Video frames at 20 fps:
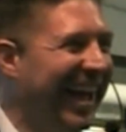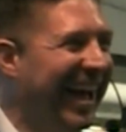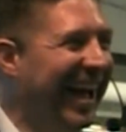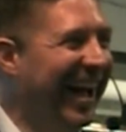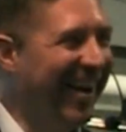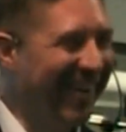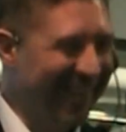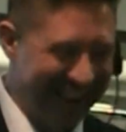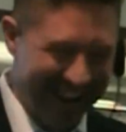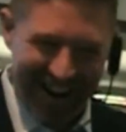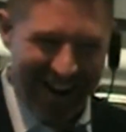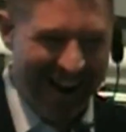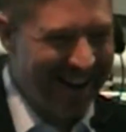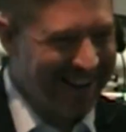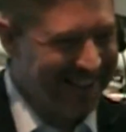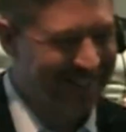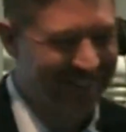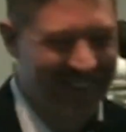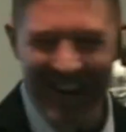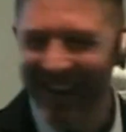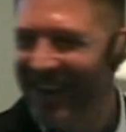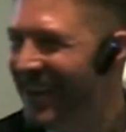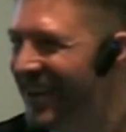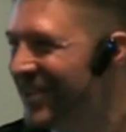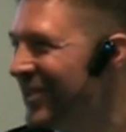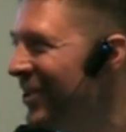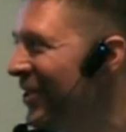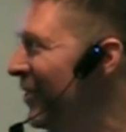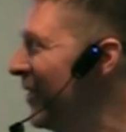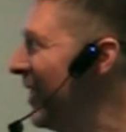Okay, awesome.
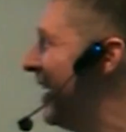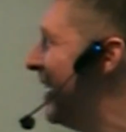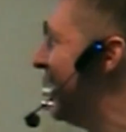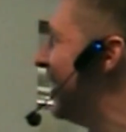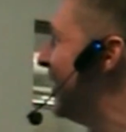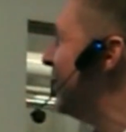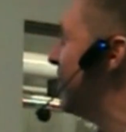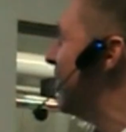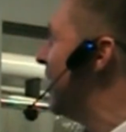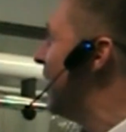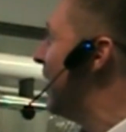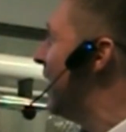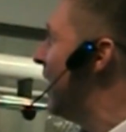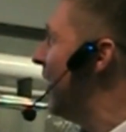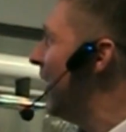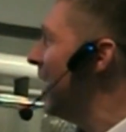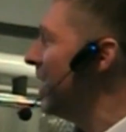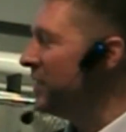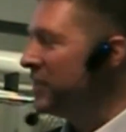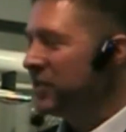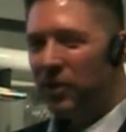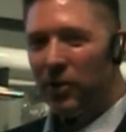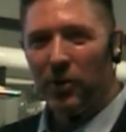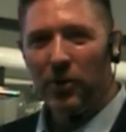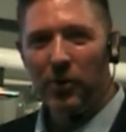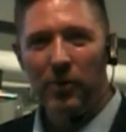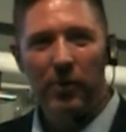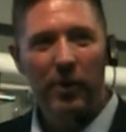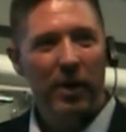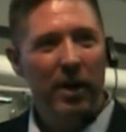So, all right.
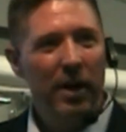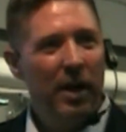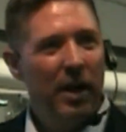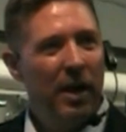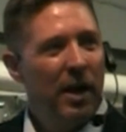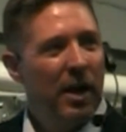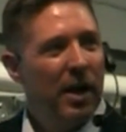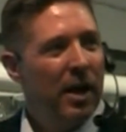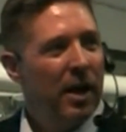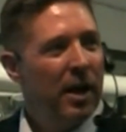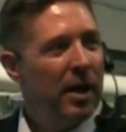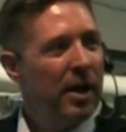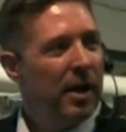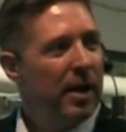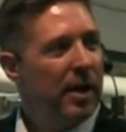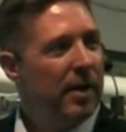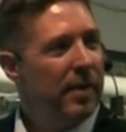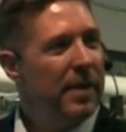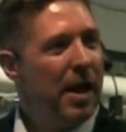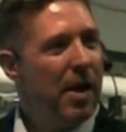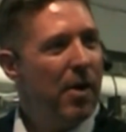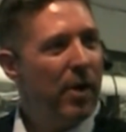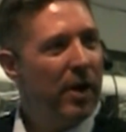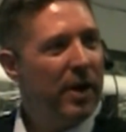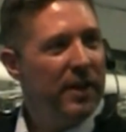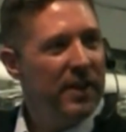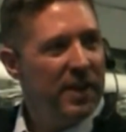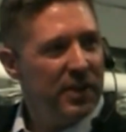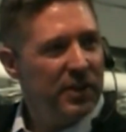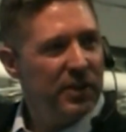So now,
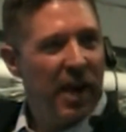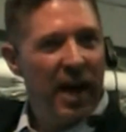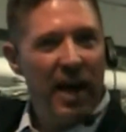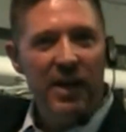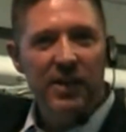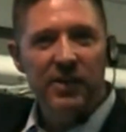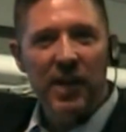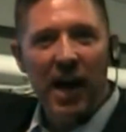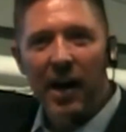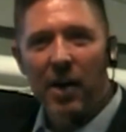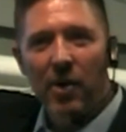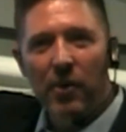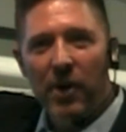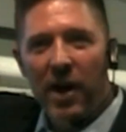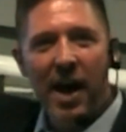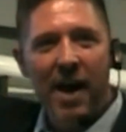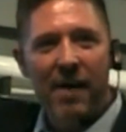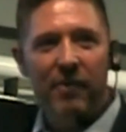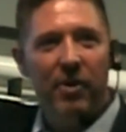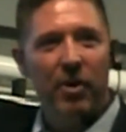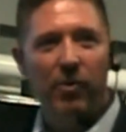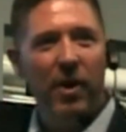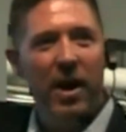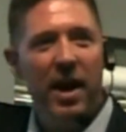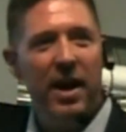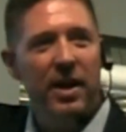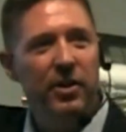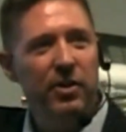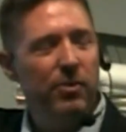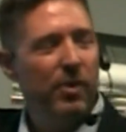in this case, I don't have an
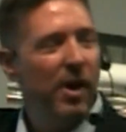array, do